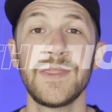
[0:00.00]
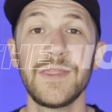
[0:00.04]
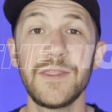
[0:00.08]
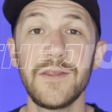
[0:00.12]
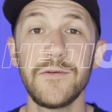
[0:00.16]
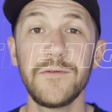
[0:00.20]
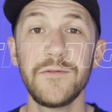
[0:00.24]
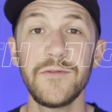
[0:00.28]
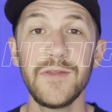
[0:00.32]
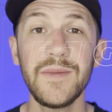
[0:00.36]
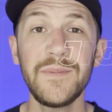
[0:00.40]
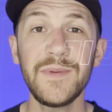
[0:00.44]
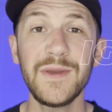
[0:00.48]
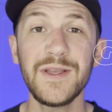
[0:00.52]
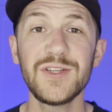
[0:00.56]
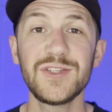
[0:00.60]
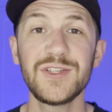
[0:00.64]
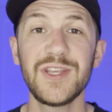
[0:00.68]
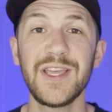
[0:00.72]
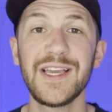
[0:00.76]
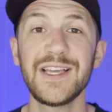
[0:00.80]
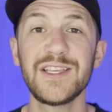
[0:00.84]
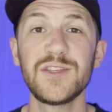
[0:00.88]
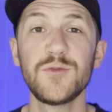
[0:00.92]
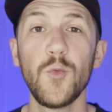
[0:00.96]
The flipping
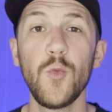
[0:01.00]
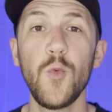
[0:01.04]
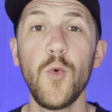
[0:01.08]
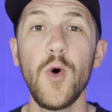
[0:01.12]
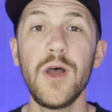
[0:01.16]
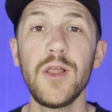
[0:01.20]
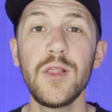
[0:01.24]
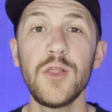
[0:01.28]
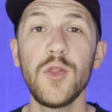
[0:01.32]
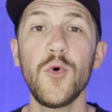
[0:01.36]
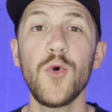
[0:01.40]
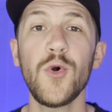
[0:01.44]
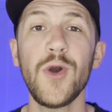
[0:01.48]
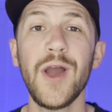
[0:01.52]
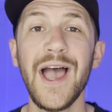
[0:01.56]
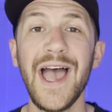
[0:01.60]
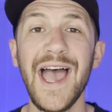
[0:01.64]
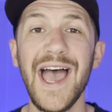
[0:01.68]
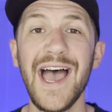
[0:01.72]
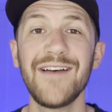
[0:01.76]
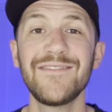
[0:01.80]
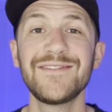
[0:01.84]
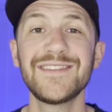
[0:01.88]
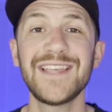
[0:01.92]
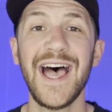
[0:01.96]
jig is one lure I
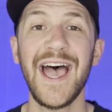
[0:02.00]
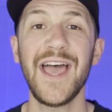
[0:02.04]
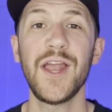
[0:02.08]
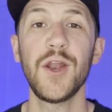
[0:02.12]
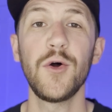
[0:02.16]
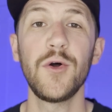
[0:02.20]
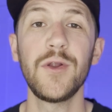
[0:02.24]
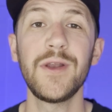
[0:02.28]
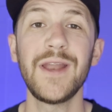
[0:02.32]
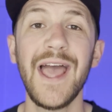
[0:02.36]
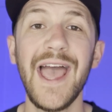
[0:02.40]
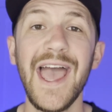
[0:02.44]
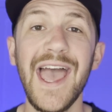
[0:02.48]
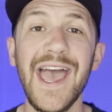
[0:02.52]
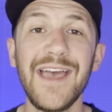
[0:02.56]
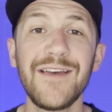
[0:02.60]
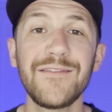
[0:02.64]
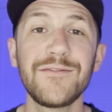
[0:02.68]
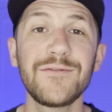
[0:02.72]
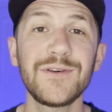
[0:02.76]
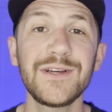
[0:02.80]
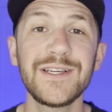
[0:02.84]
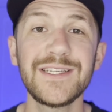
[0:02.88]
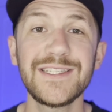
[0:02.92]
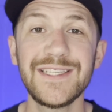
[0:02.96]
have tied on
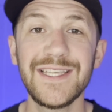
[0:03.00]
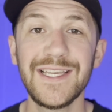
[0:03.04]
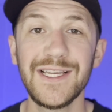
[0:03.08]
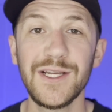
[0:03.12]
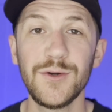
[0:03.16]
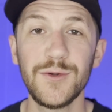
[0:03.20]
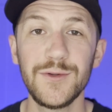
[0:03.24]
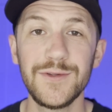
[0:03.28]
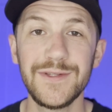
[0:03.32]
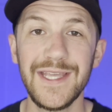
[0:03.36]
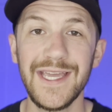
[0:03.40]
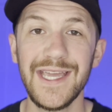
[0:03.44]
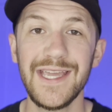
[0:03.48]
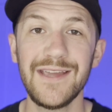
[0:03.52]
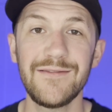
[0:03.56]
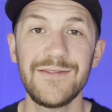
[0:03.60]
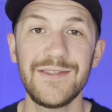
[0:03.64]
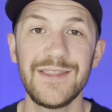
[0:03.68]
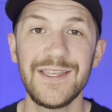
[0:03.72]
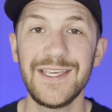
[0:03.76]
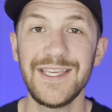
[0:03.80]
every single day of the